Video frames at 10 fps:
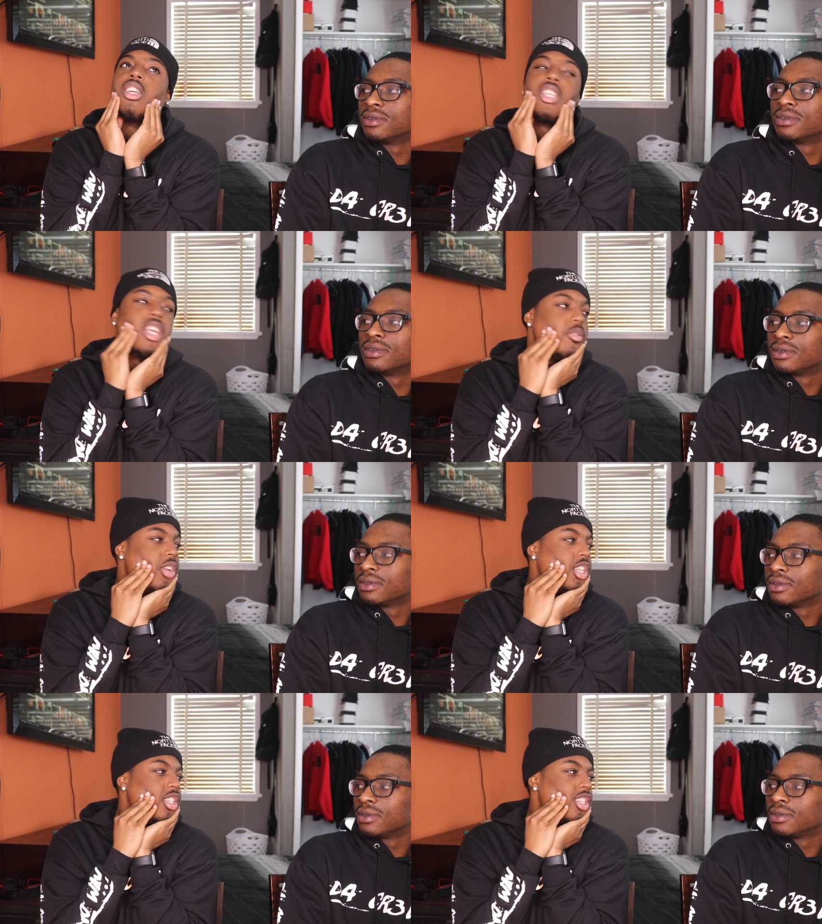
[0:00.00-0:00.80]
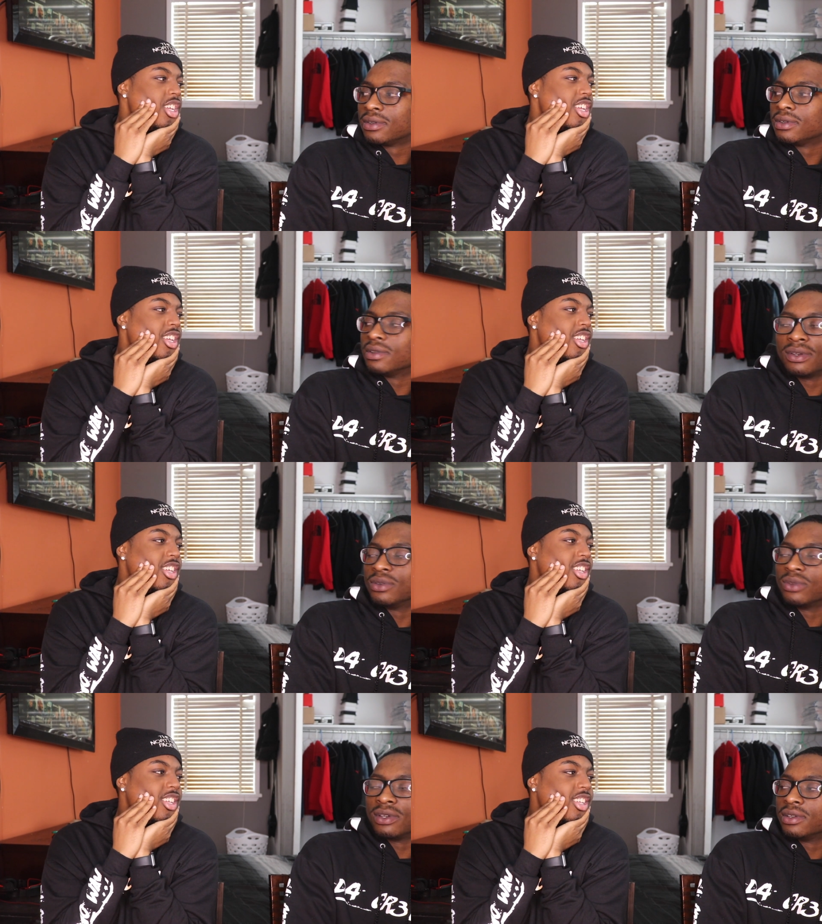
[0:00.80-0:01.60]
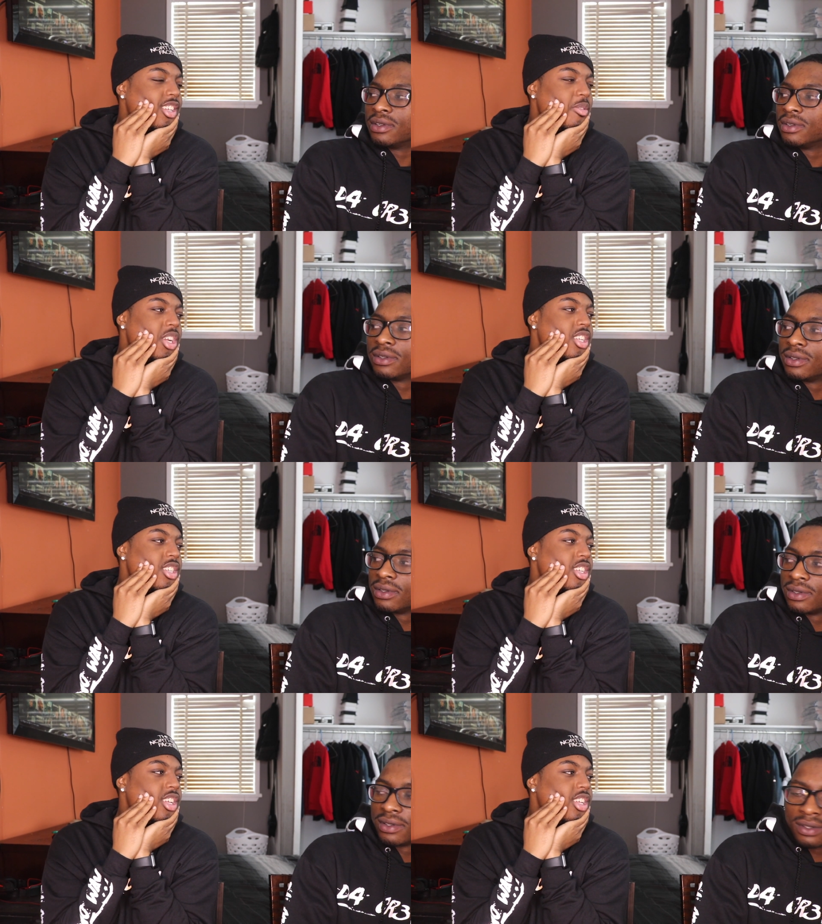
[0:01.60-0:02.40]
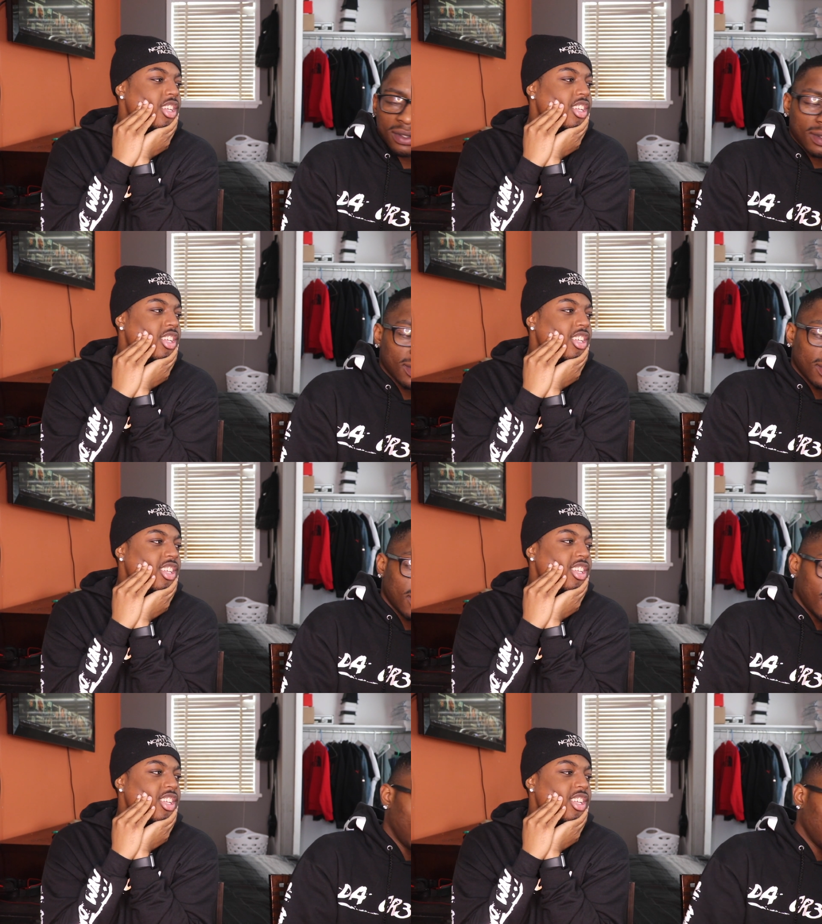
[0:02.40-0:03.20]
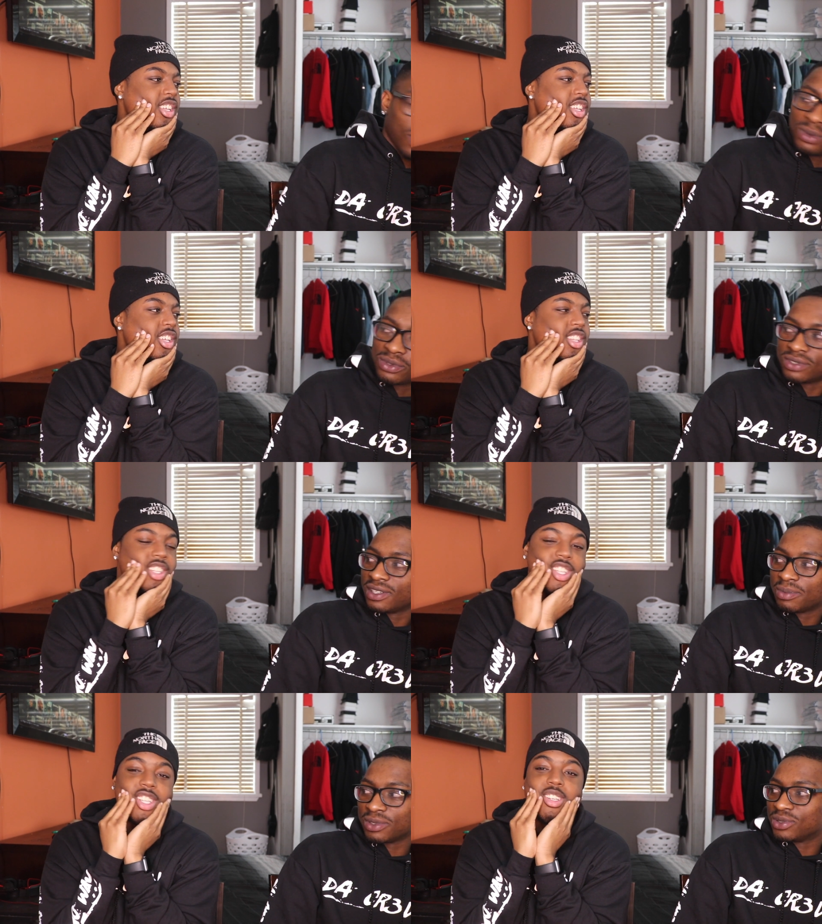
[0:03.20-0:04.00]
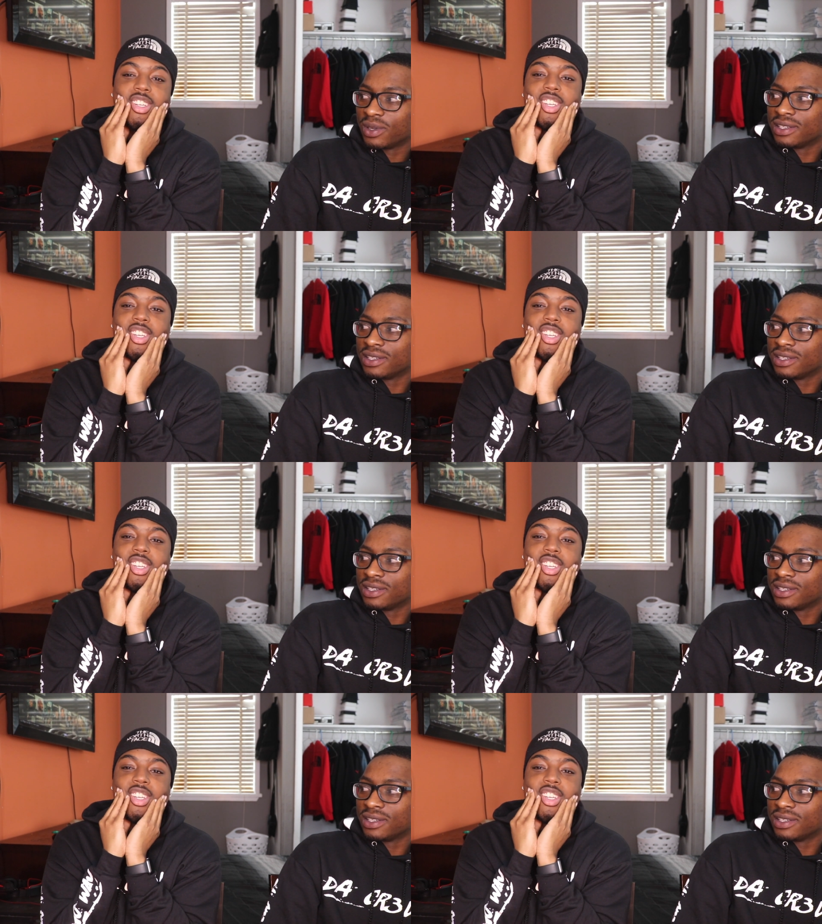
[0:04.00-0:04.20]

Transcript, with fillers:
Speaker 1: one. That's what I just said. What did I just say? I don't know. You said, but you